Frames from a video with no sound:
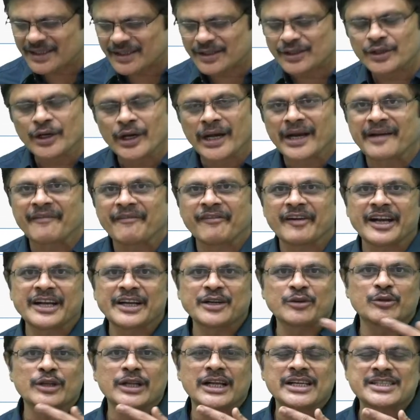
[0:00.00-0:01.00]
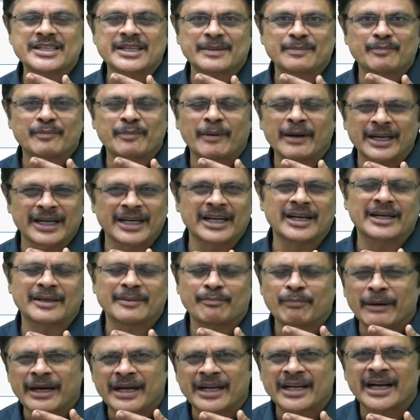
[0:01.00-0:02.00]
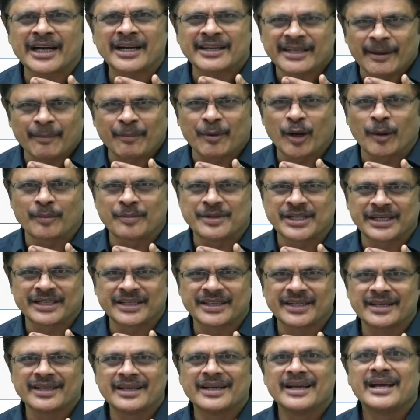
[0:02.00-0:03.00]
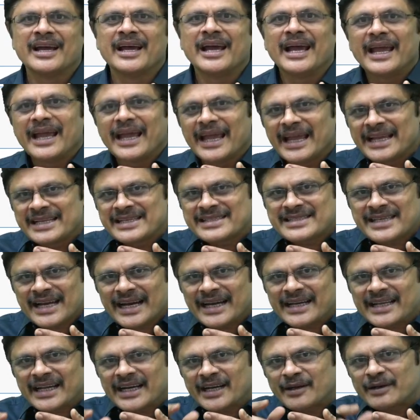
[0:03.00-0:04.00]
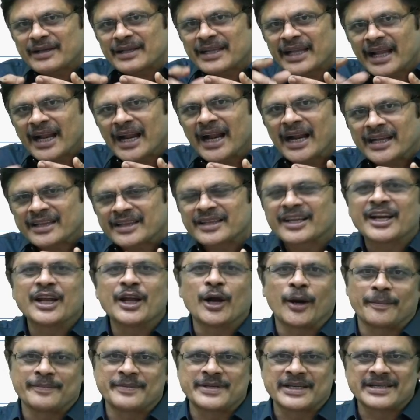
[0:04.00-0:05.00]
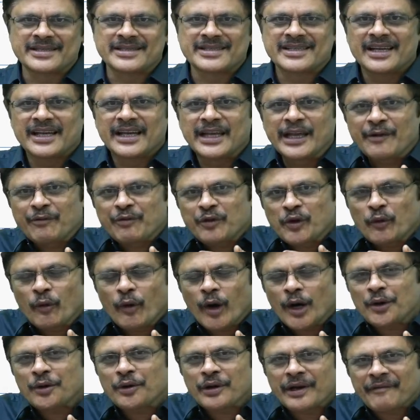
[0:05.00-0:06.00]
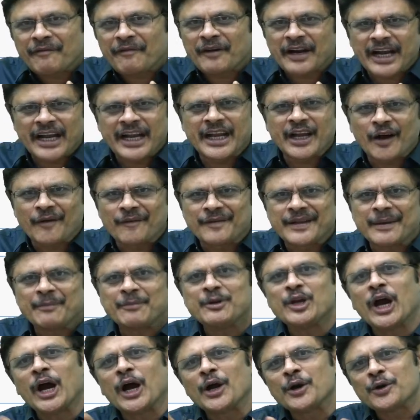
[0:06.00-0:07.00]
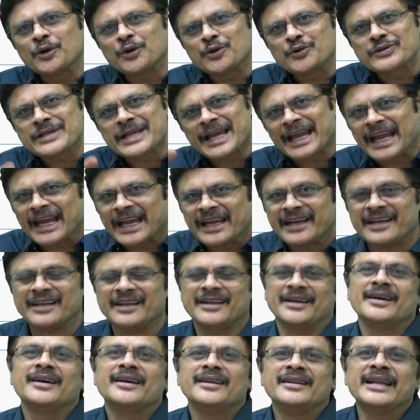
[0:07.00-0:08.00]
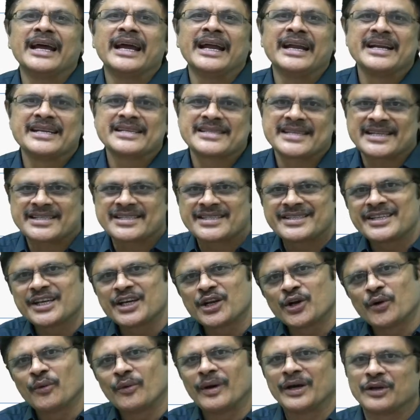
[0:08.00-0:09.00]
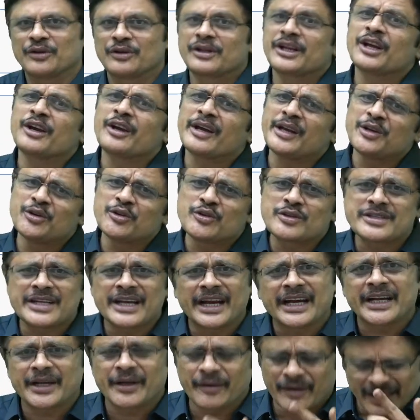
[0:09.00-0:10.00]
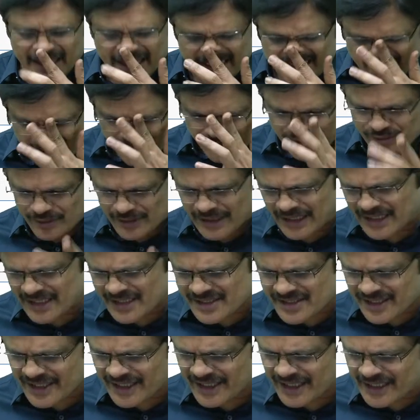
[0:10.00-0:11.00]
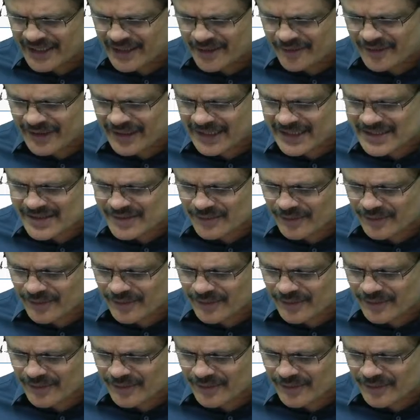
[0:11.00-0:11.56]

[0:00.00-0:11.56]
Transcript: You are referring to this particular tuple object. Inside that there are 3 objects. If you want to refer any of them, you have to use again the indices 0, 1, 2, 3. You can use negative index also. Let us try negative index.